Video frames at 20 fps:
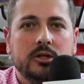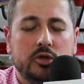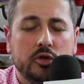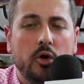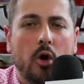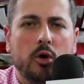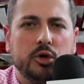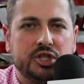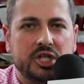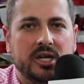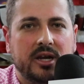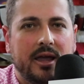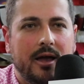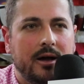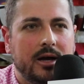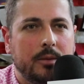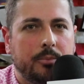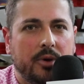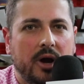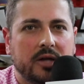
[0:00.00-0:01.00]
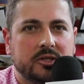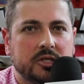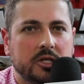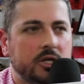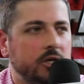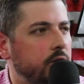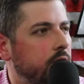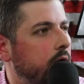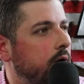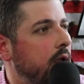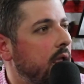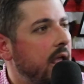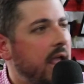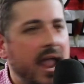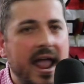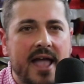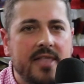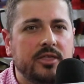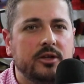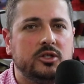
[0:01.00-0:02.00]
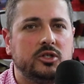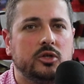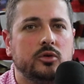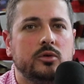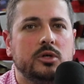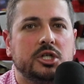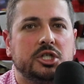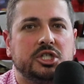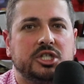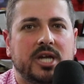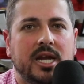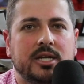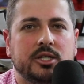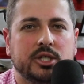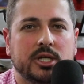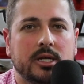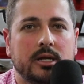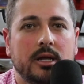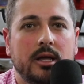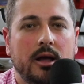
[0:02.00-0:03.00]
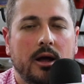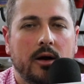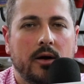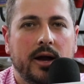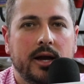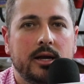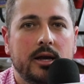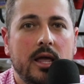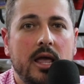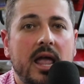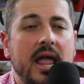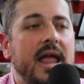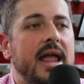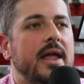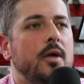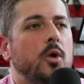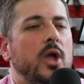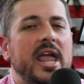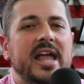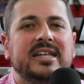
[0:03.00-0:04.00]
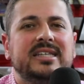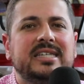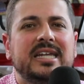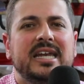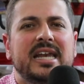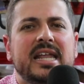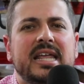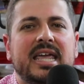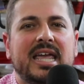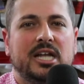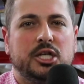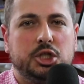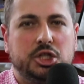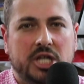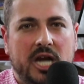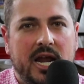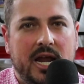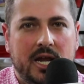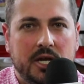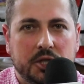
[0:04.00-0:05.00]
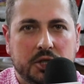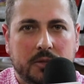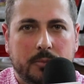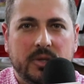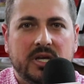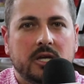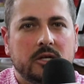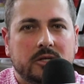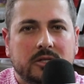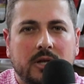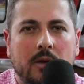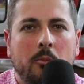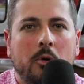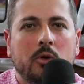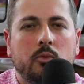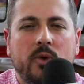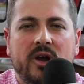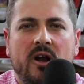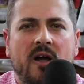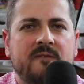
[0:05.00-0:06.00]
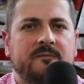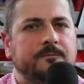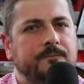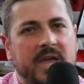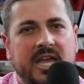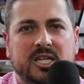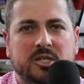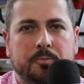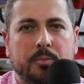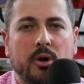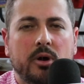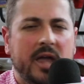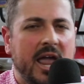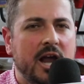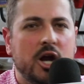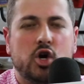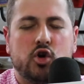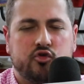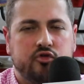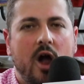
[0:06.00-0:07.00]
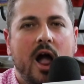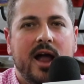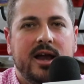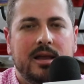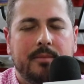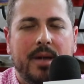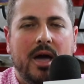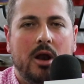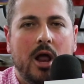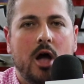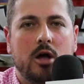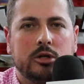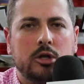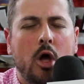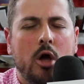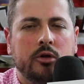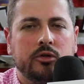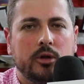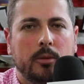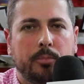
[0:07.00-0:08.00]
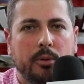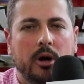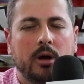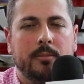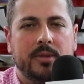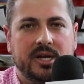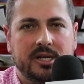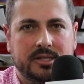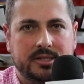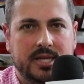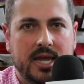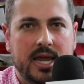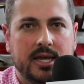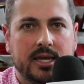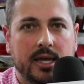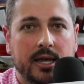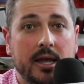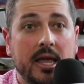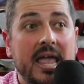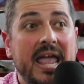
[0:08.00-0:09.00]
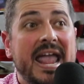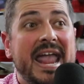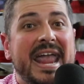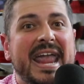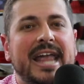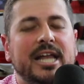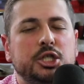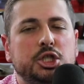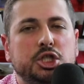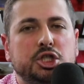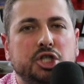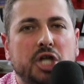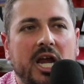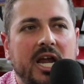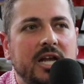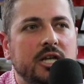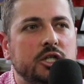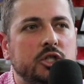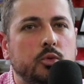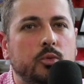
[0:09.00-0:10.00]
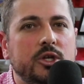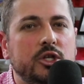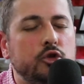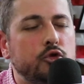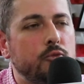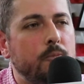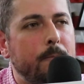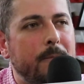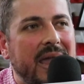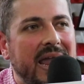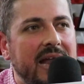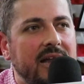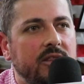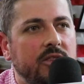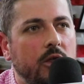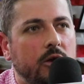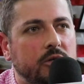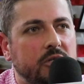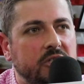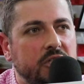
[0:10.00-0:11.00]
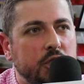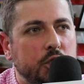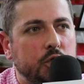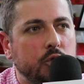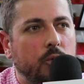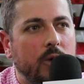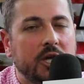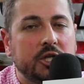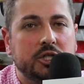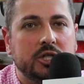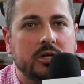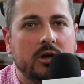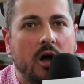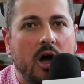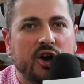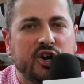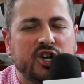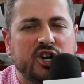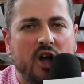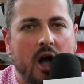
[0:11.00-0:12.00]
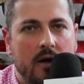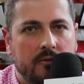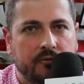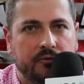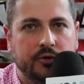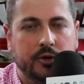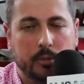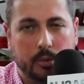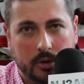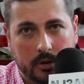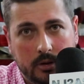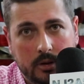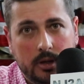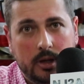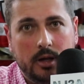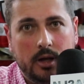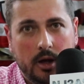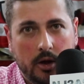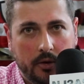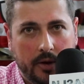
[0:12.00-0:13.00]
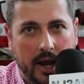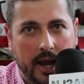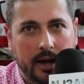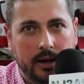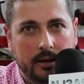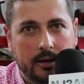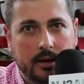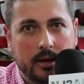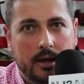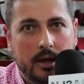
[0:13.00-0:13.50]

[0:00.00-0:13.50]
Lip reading: Ocean County prosecutor, and the tune is changing, all right? It didn't get changed because someone went on Facebook and cried about how long their permit is taking. It changed when you made their situation uncomfortable, okay?